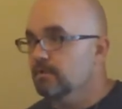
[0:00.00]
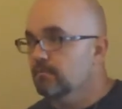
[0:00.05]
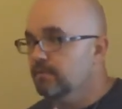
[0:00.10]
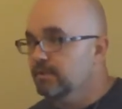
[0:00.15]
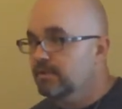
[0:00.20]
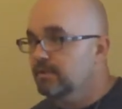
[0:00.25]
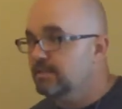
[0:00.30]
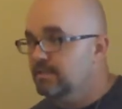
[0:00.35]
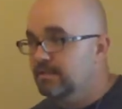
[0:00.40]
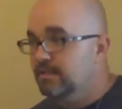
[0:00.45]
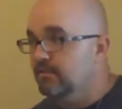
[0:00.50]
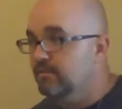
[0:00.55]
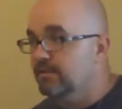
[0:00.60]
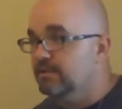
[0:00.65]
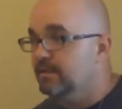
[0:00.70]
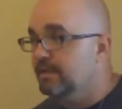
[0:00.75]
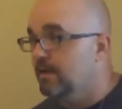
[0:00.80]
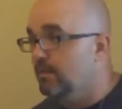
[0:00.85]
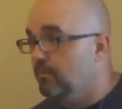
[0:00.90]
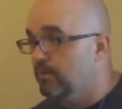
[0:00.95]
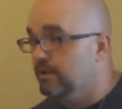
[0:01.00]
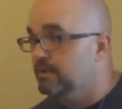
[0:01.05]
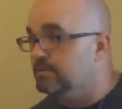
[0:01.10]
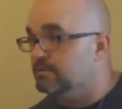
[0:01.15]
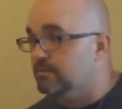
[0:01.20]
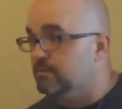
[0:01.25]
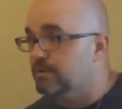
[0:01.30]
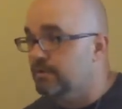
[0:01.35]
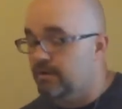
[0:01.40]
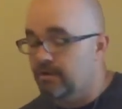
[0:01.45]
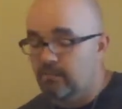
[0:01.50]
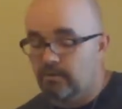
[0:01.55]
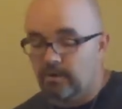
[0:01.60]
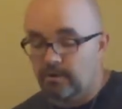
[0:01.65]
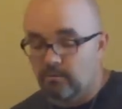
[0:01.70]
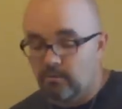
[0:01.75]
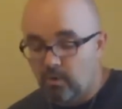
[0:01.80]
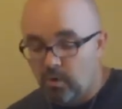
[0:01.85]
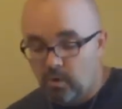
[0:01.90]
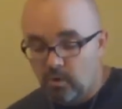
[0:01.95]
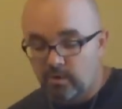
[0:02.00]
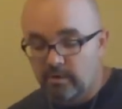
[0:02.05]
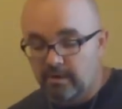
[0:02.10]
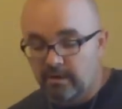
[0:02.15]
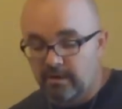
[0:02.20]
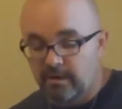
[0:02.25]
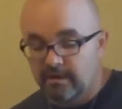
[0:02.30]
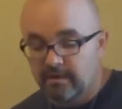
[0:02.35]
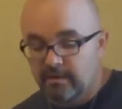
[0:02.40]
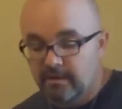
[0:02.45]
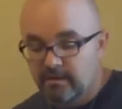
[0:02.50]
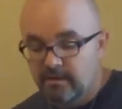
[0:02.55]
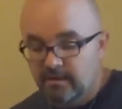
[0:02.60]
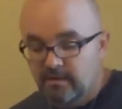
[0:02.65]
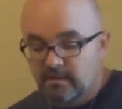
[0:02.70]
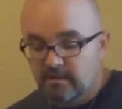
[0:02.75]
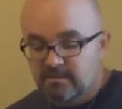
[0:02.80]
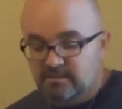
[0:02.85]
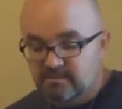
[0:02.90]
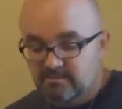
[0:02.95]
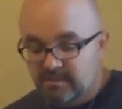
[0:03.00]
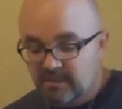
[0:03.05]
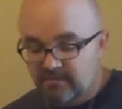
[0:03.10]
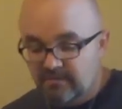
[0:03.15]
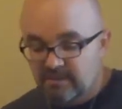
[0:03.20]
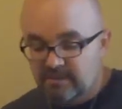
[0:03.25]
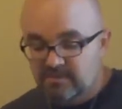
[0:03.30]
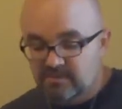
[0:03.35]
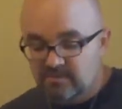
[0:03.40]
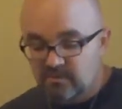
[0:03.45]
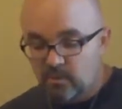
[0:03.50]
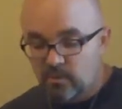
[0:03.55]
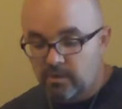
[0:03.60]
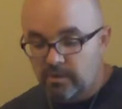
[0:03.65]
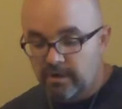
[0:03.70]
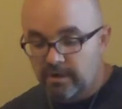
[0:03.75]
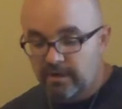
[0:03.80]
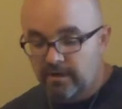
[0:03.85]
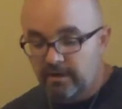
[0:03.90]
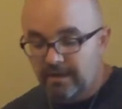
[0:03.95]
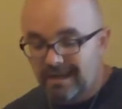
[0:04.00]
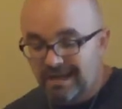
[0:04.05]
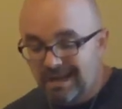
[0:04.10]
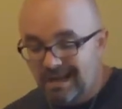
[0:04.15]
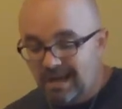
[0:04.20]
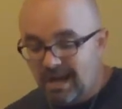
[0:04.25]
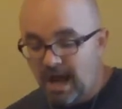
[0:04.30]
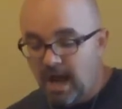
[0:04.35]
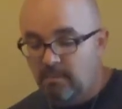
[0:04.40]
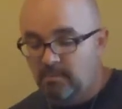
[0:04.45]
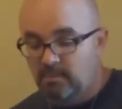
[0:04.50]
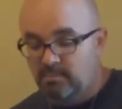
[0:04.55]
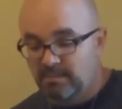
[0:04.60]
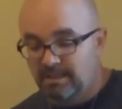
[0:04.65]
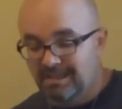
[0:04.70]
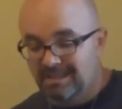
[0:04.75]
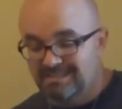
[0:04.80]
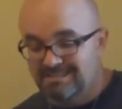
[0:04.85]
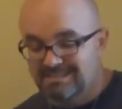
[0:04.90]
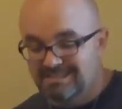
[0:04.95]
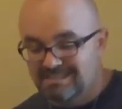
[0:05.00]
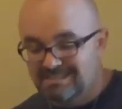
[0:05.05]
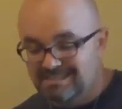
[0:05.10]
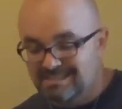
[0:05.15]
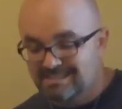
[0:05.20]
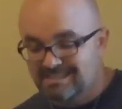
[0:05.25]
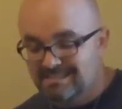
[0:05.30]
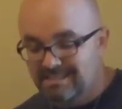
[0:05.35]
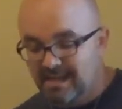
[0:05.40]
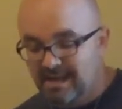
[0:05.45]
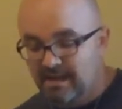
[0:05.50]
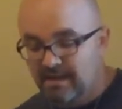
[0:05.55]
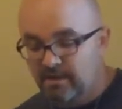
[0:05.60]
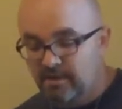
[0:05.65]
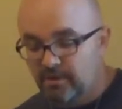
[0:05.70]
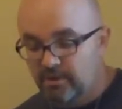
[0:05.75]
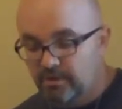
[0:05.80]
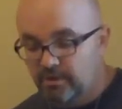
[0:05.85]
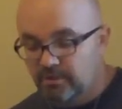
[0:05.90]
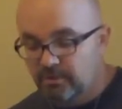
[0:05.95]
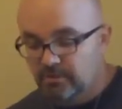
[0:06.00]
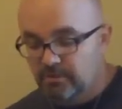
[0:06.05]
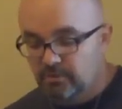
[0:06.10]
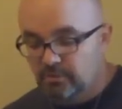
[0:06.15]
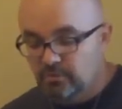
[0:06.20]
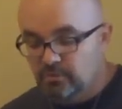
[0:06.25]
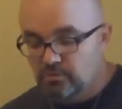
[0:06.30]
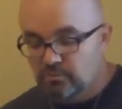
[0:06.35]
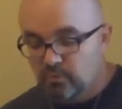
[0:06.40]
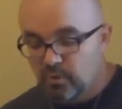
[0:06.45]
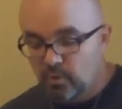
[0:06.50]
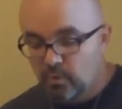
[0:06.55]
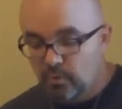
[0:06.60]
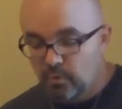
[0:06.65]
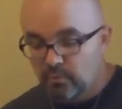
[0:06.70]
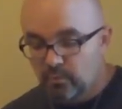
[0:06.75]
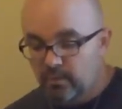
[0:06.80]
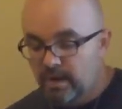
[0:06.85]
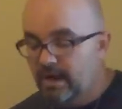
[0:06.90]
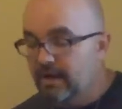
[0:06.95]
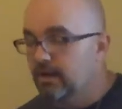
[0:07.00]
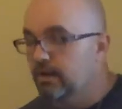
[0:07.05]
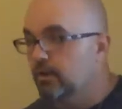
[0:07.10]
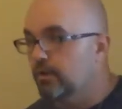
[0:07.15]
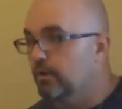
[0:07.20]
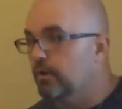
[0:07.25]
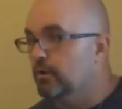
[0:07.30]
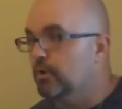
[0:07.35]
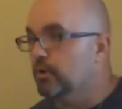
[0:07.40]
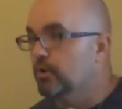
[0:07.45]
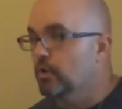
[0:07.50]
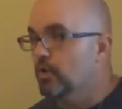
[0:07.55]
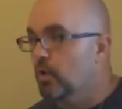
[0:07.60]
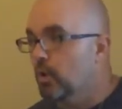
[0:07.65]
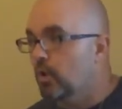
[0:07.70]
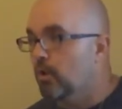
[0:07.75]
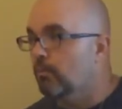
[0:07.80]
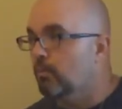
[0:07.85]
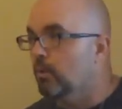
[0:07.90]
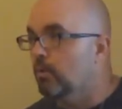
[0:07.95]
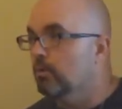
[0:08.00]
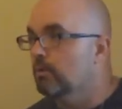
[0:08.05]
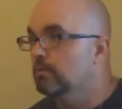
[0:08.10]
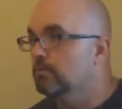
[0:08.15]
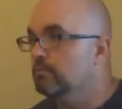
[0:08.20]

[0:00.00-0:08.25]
We need to delve into that. What is ordinary work? Well, ordinary. Some definitions of ordinary. commonplace, standard, usual, regular, normal.